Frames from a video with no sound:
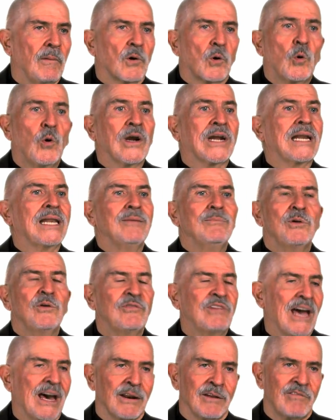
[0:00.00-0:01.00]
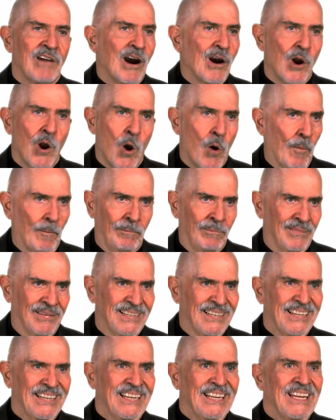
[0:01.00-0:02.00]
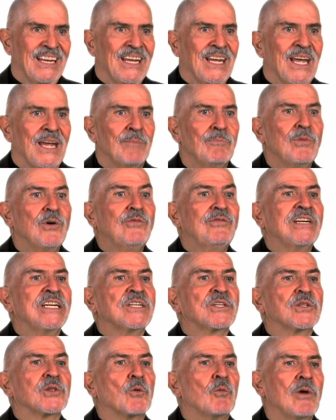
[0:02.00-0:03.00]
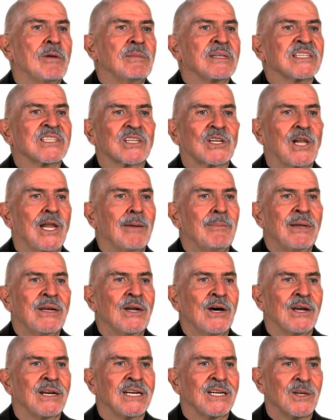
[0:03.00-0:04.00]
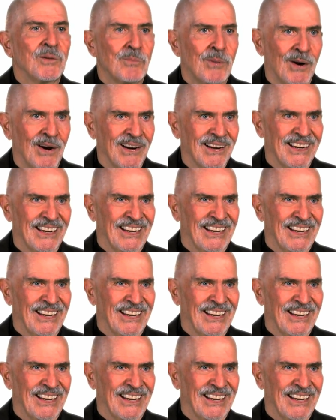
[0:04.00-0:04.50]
quickly moved out of our home and moved into the women's club in Huntington Park.